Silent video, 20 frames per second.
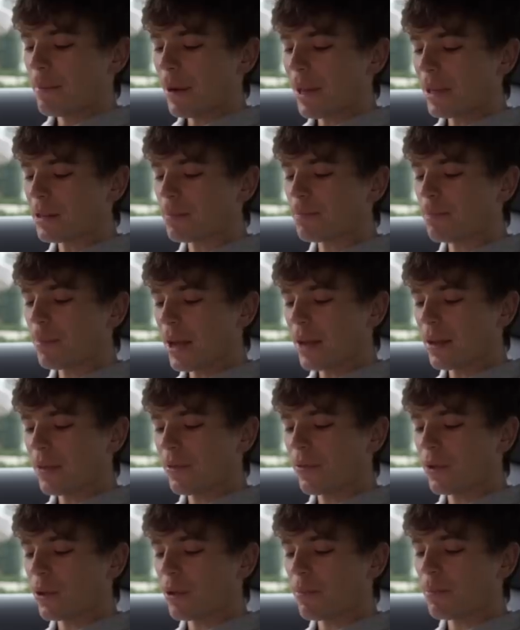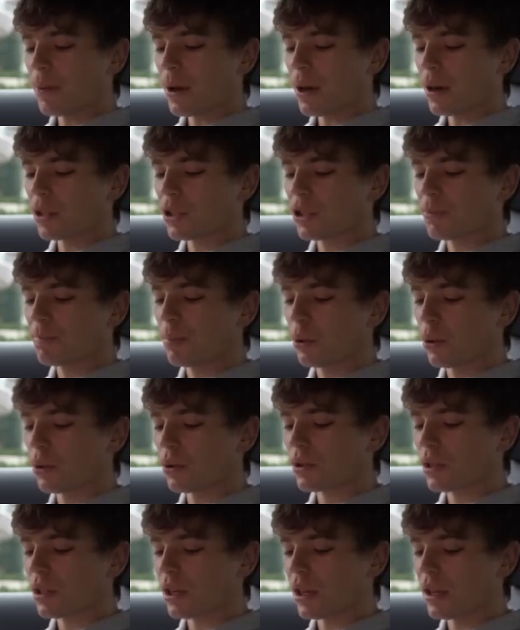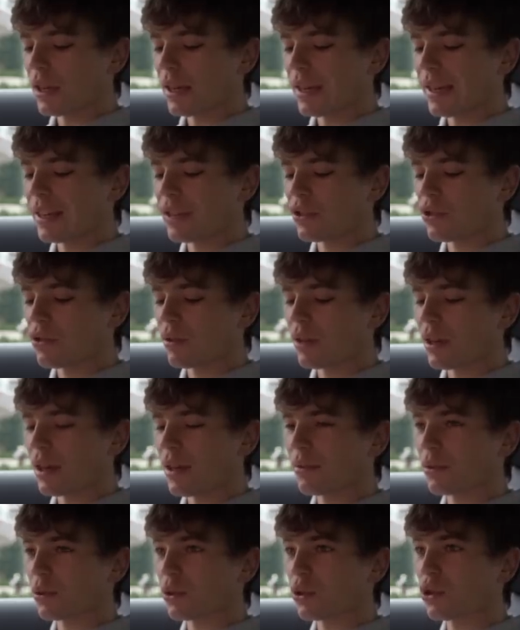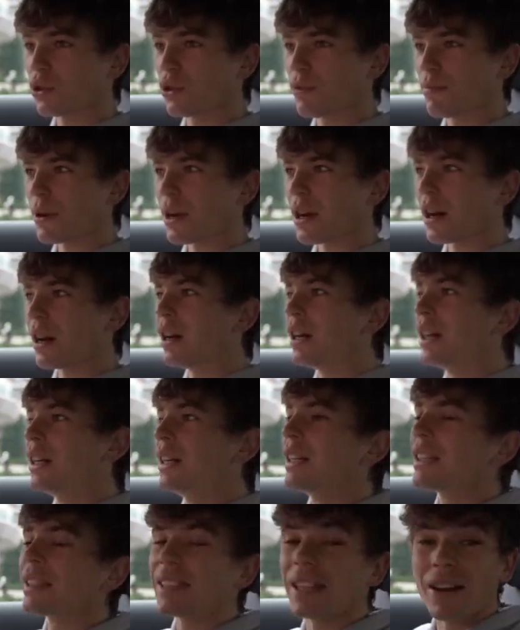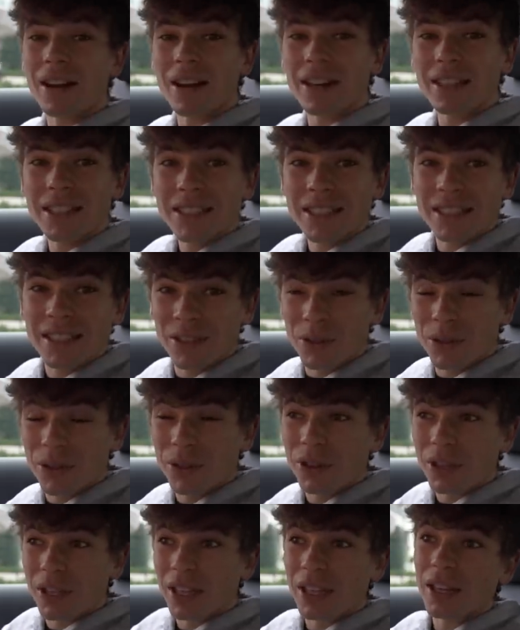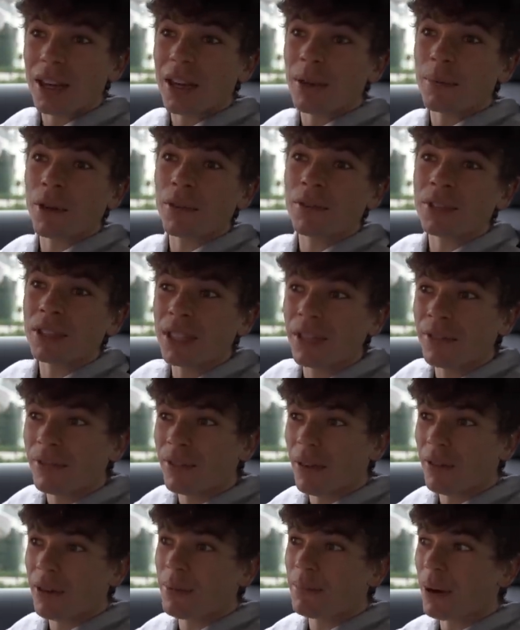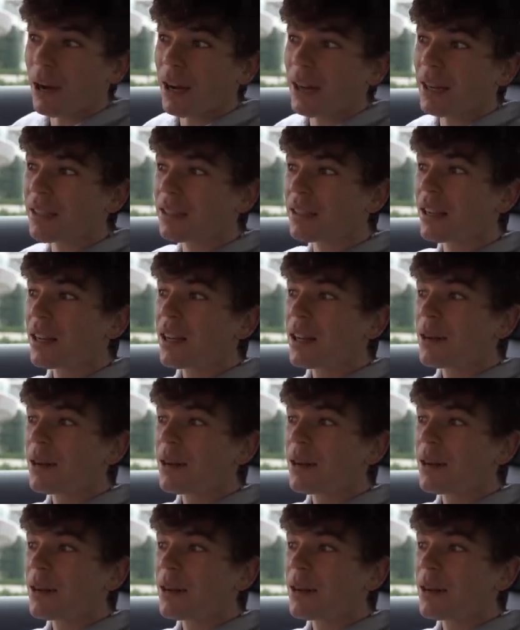best bang for the buck sports car entry level supercar. Now, I still think, I'm obviously very biased,